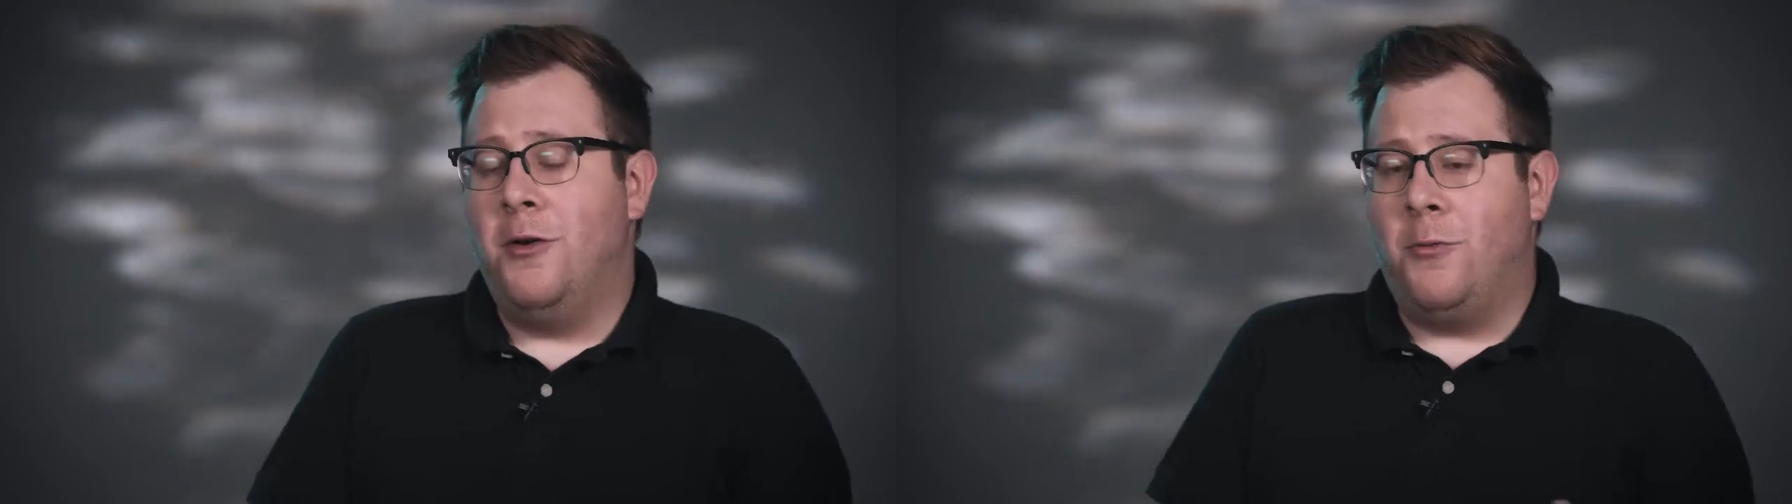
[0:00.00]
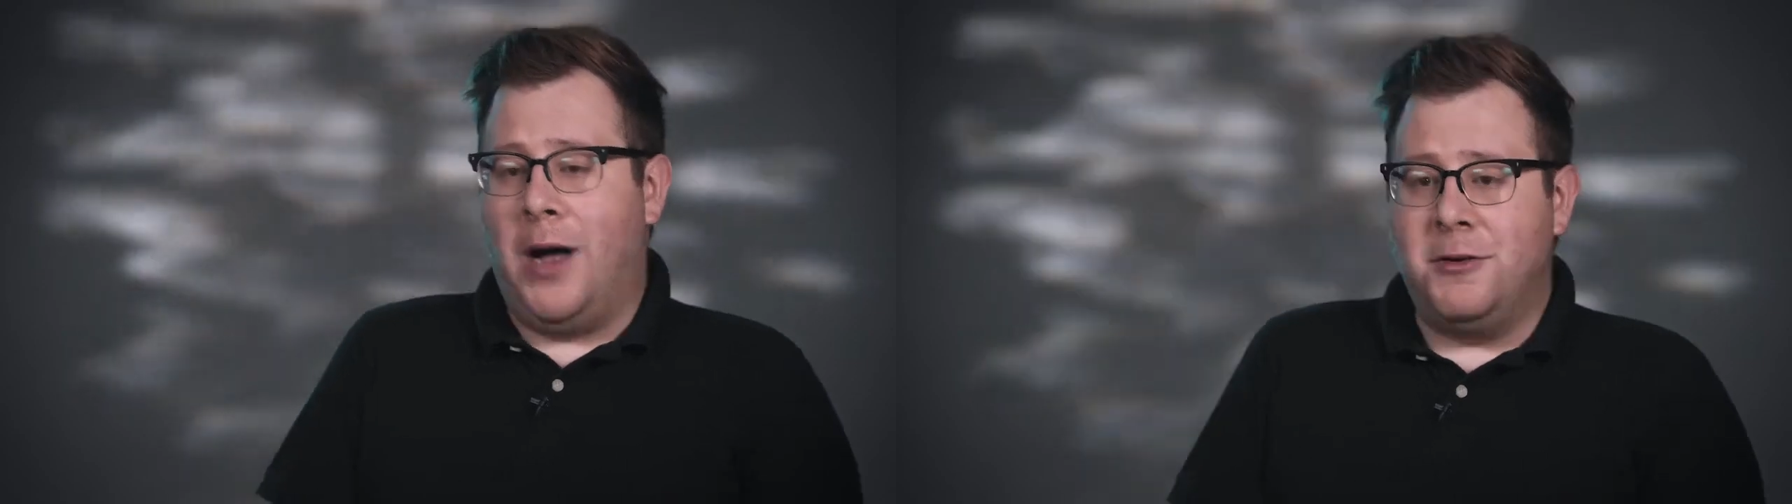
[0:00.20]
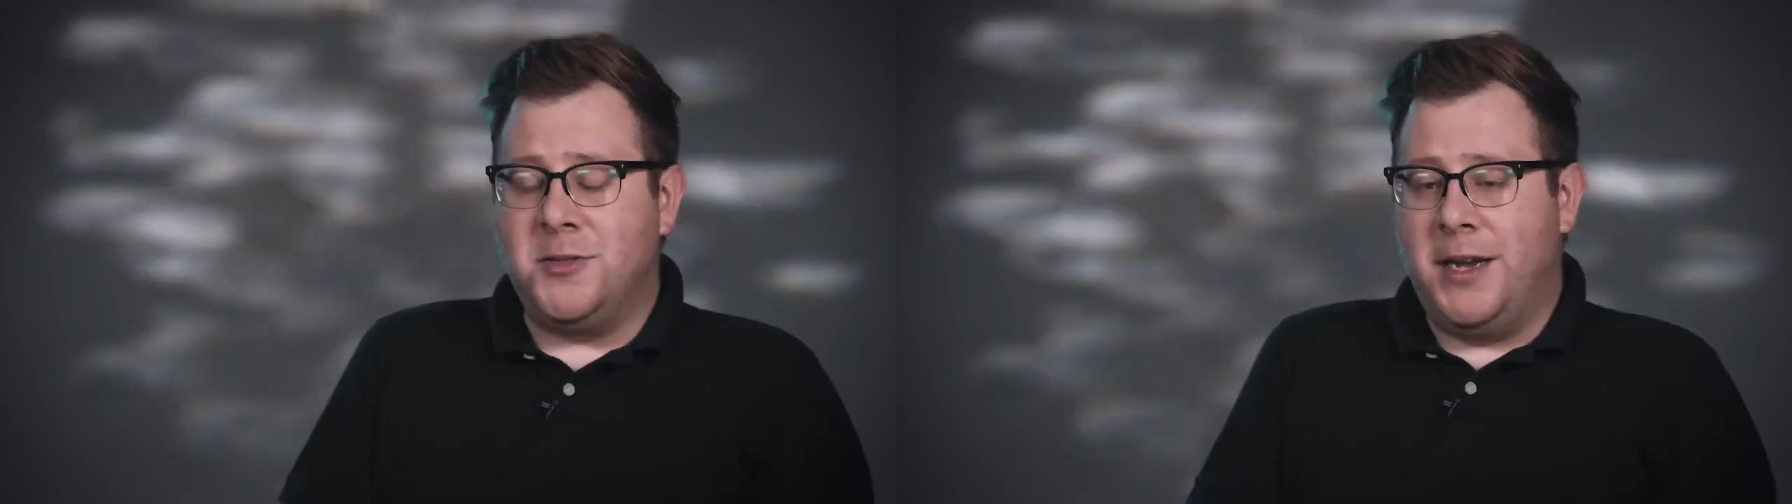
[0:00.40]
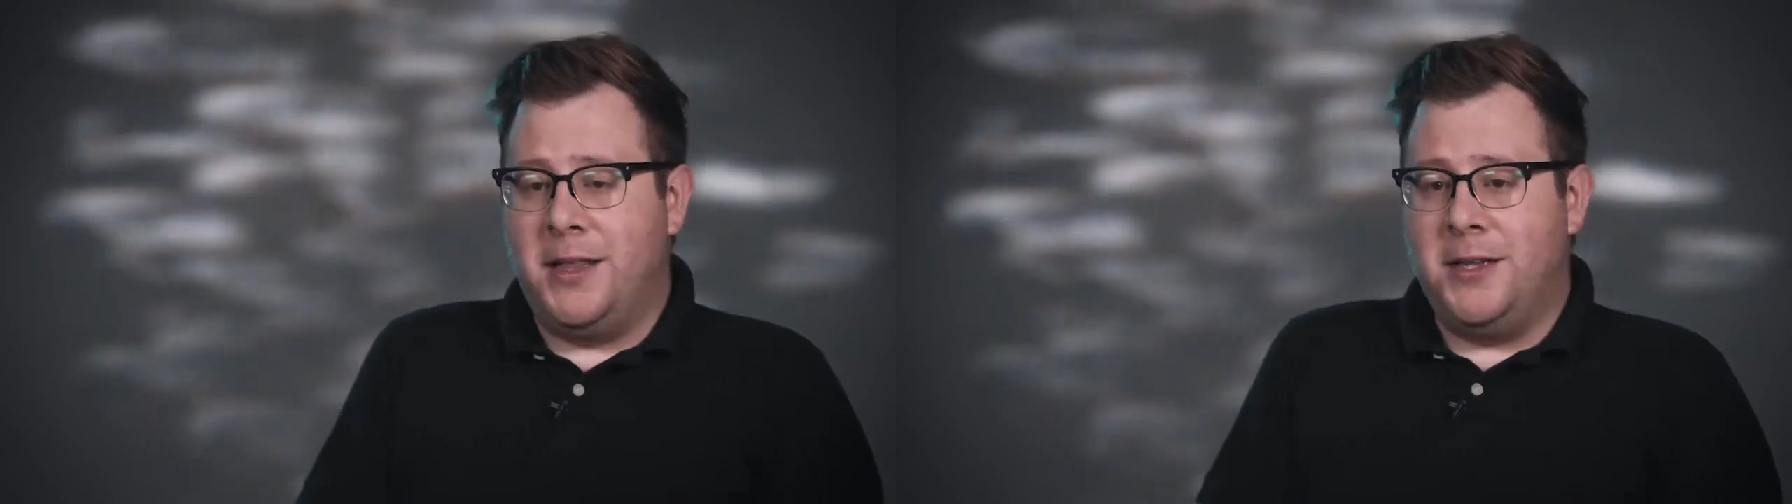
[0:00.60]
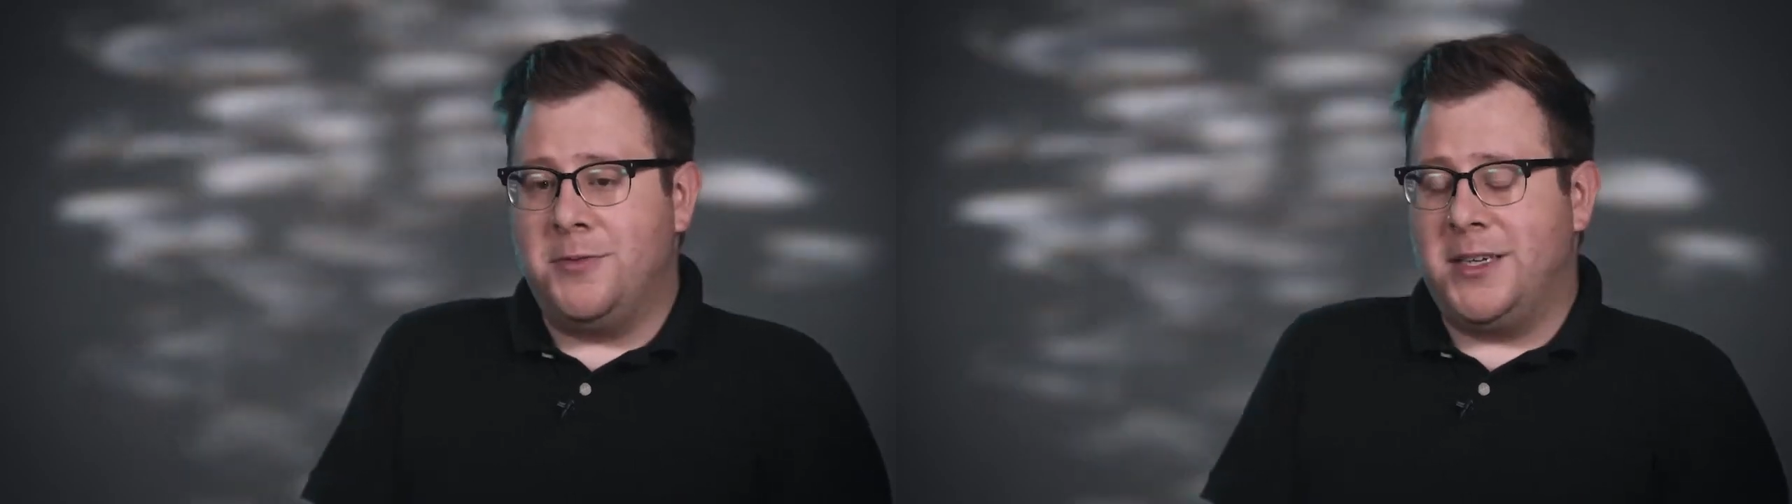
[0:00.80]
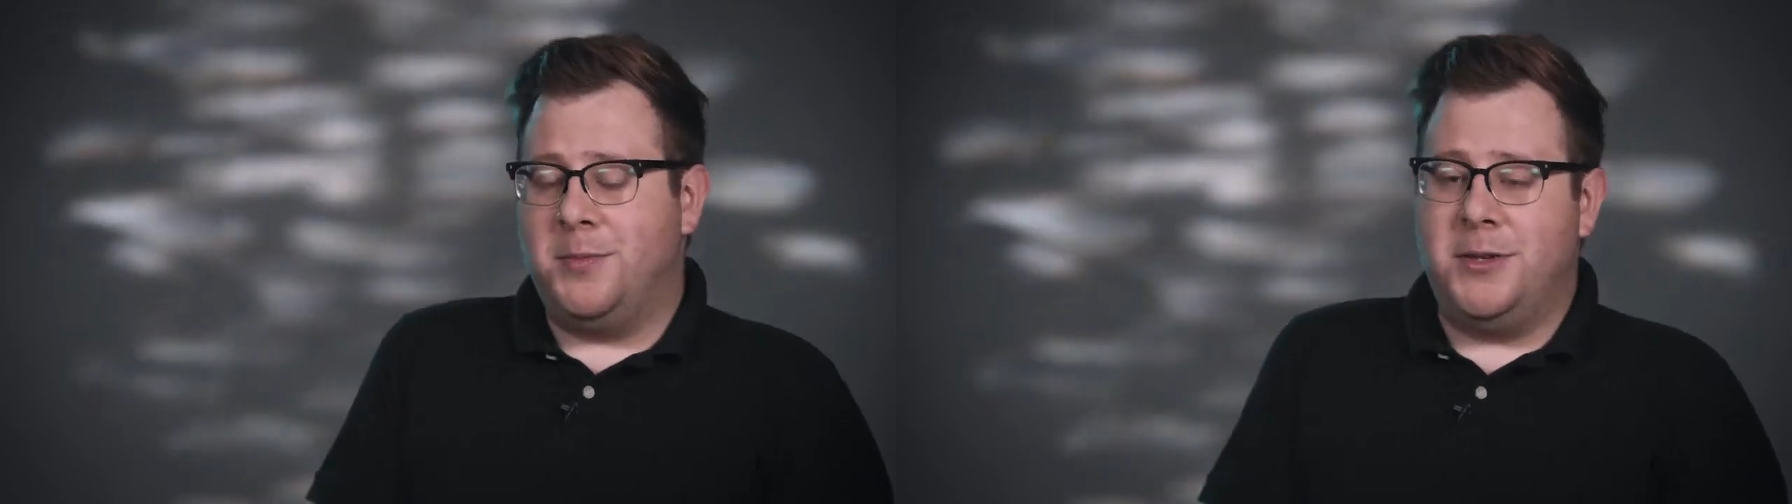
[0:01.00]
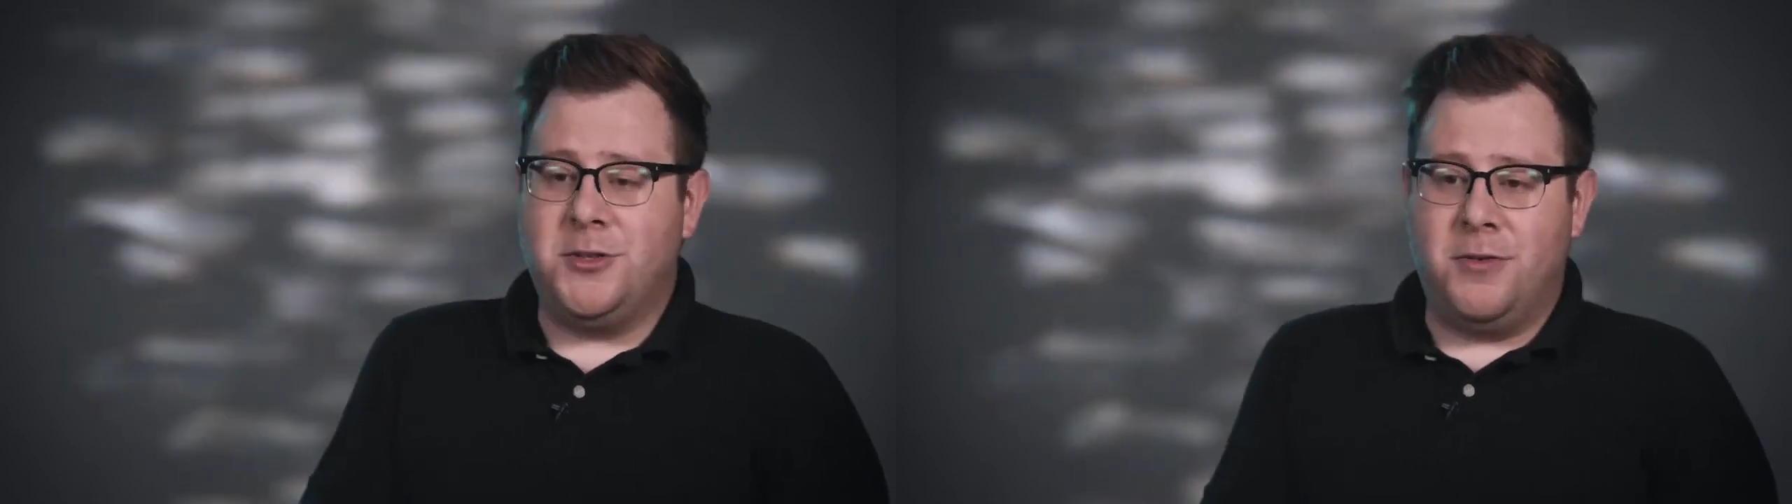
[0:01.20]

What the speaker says: While I was making these recipes